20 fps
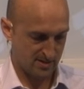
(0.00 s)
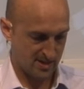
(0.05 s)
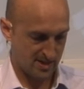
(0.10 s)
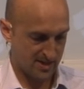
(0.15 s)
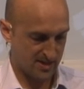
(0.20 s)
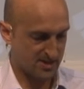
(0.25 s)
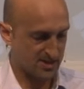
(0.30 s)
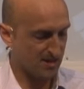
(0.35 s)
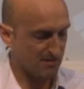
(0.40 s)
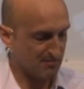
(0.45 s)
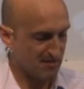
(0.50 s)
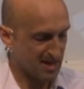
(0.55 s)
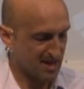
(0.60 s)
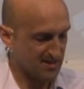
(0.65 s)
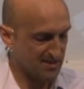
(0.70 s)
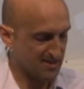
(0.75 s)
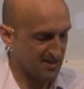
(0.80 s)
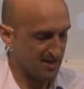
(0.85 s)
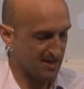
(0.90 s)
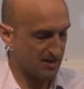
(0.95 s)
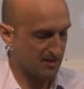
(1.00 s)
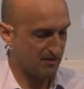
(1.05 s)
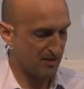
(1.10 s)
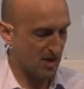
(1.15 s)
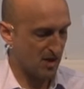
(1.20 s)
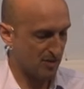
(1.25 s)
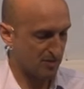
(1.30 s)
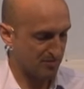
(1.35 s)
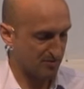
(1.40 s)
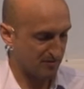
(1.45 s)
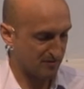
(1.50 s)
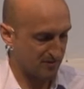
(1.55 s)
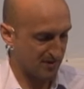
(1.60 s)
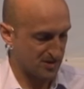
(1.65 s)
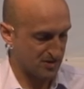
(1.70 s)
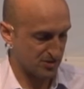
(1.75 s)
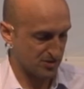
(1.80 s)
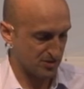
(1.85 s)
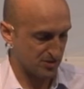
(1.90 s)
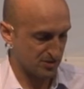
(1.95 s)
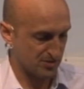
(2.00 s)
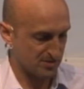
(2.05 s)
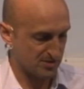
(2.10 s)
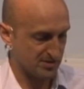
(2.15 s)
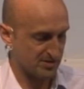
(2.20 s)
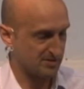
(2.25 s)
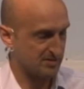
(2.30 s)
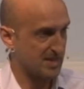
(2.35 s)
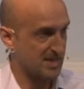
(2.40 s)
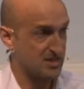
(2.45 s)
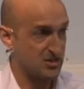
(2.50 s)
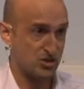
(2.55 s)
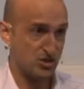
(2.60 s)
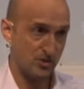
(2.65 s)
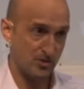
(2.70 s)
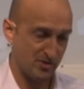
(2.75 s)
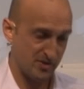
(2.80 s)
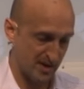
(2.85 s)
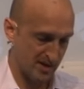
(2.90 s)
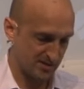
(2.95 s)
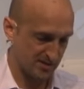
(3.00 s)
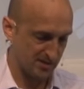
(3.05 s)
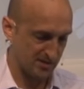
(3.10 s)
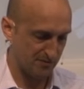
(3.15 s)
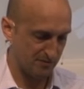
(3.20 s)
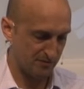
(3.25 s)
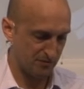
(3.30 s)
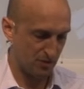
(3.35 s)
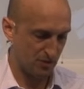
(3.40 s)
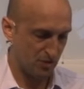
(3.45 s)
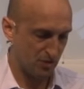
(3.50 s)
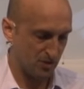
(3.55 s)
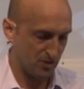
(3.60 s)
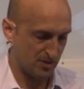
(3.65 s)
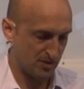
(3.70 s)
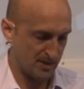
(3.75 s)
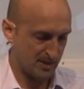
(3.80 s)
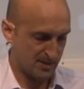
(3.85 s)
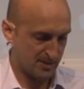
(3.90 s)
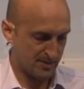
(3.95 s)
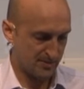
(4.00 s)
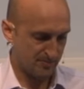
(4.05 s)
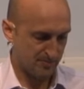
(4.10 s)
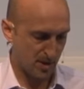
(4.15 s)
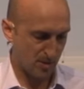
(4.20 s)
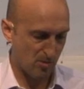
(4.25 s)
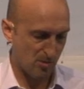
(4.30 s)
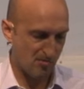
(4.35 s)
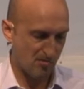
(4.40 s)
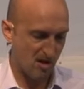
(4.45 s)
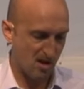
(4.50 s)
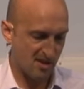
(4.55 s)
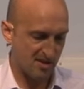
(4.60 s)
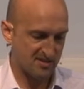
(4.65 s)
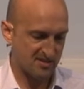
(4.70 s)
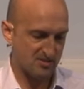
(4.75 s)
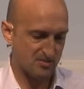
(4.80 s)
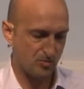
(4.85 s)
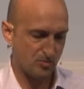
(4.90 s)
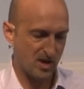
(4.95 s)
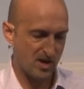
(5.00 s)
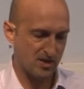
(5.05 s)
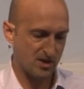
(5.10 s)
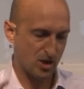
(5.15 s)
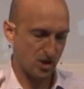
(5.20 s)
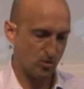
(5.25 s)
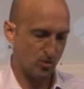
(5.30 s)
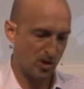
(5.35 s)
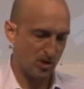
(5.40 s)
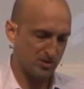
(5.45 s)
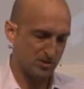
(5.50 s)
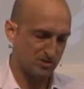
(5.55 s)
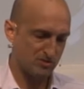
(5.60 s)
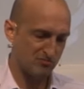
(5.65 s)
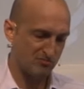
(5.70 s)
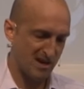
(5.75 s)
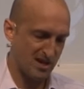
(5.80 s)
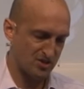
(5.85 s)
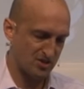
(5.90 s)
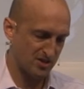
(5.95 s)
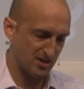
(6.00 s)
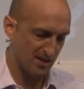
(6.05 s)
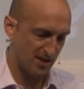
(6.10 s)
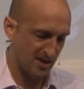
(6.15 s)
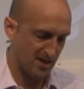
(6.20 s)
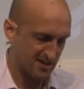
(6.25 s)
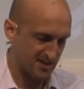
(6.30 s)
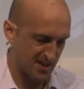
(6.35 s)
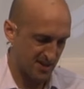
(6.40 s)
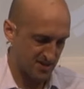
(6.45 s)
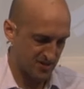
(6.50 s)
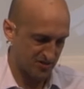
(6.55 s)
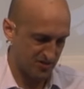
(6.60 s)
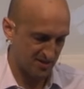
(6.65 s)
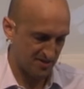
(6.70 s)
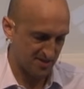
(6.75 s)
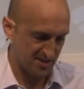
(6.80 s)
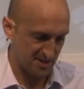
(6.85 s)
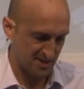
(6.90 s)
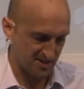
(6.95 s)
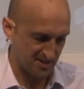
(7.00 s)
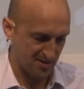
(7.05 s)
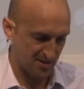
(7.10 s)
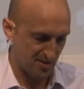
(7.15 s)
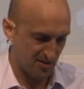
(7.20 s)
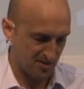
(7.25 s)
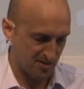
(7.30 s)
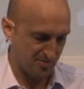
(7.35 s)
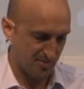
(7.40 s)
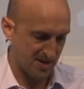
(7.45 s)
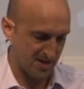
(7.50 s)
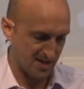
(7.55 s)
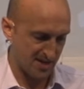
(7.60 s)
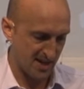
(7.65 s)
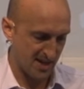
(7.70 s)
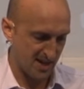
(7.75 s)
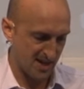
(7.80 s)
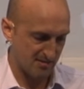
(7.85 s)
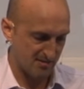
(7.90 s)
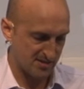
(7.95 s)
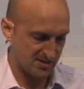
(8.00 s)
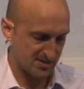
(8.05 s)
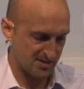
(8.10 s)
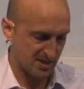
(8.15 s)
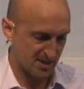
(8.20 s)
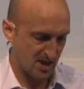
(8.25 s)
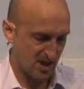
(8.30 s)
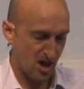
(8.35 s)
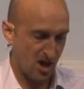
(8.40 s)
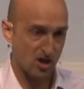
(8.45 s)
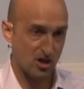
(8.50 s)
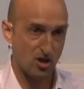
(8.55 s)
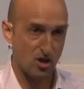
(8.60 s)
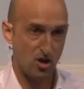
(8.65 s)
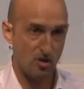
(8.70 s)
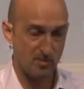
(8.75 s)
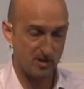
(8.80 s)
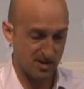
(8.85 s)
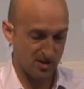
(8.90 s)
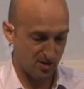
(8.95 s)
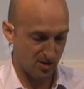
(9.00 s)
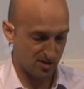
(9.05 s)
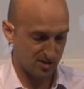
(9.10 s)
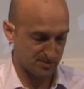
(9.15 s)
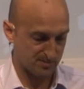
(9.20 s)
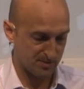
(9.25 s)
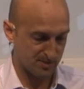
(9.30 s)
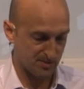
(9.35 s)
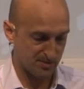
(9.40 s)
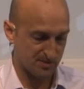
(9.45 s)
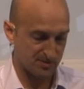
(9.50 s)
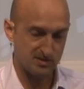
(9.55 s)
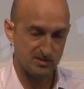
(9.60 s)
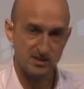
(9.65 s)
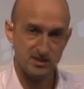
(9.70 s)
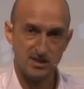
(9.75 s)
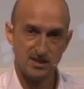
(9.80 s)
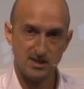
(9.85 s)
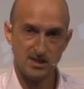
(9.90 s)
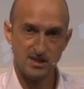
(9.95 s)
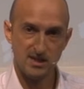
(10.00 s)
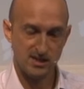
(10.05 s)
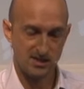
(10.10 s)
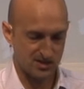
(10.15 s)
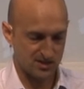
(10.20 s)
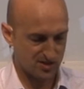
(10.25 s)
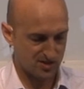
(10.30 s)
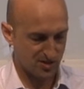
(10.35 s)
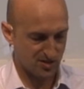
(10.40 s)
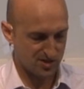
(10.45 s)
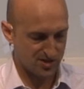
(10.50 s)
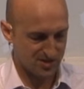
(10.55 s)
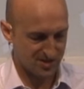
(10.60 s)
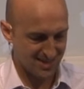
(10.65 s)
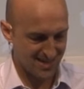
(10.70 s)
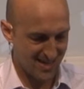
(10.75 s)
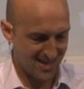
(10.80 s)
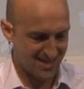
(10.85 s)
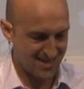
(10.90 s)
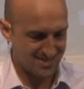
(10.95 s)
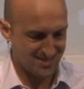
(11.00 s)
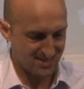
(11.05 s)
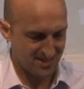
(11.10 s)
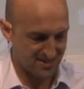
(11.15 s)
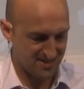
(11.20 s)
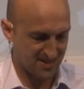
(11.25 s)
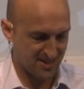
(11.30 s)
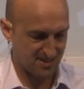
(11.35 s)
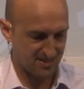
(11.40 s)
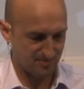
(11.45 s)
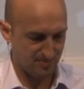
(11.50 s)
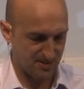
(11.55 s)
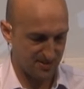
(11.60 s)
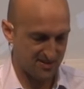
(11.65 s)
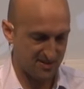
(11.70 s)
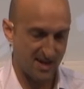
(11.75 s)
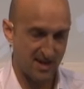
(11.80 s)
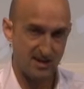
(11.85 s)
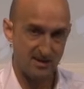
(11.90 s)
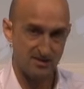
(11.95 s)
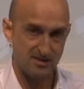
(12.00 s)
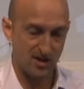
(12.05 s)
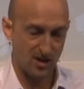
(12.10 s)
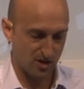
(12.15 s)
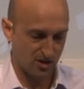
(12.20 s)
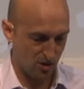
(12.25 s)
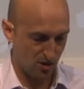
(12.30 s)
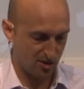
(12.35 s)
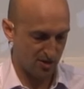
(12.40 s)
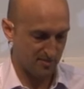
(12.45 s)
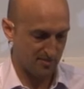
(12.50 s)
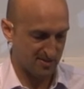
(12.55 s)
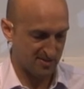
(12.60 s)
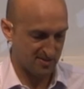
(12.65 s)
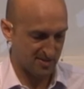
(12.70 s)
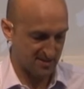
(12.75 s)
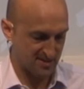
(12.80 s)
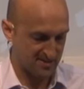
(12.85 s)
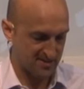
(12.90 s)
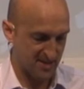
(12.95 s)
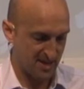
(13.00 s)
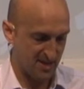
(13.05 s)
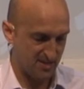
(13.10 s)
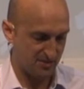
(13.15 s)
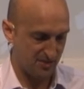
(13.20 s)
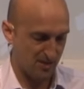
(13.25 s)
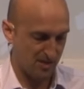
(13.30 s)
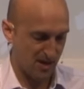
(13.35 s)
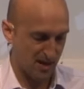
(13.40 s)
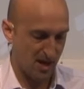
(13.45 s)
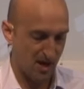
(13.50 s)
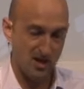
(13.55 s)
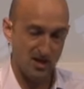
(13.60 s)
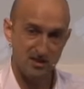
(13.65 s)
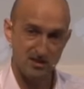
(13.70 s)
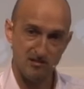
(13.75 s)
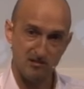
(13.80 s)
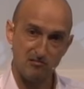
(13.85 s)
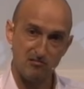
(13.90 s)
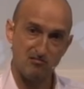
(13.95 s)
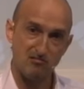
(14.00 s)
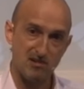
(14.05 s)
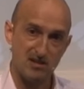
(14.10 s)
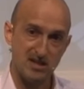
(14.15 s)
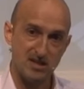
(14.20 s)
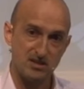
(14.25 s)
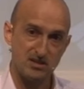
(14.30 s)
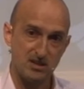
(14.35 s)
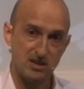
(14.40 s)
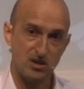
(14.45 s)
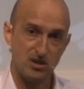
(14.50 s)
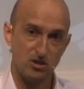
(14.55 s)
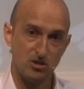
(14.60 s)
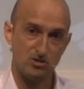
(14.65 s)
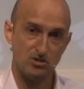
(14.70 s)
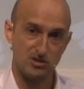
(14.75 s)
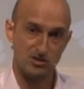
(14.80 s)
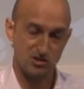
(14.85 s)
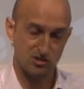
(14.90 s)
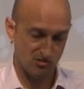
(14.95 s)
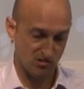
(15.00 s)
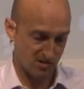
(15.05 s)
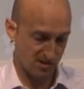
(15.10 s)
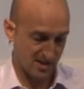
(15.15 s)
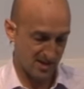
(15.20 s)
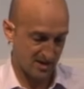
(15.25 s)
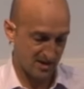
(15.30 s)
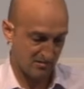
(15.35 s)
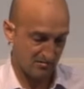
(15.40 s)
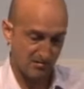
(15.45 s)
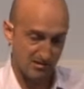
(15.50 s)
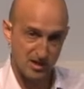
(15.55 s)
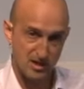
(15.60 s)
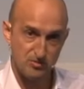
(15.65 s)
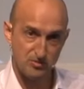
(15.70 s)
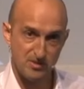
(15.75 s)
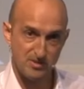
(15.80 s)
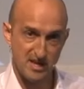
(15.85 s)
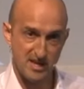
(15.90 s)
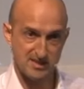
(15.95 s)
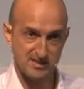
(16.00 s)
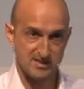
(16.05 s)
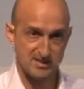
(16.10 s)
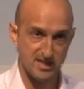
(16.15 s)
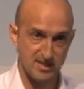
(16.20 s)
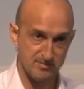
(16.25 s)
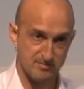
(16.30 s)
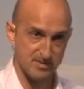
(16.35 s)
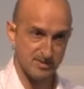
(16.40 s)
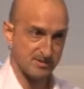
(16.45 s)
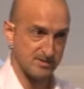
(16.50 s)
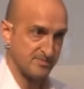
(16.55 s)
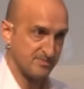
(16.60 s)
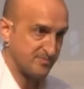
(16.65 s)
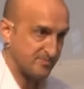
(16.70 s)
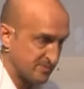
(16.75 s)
In a direct study of health professionals in 2004, they were asked whether, quote, rationalizations that excuse medical errors are common in hospitals. An astonishing 86% anonymously said that they either agreed or strongly agreed with that statement.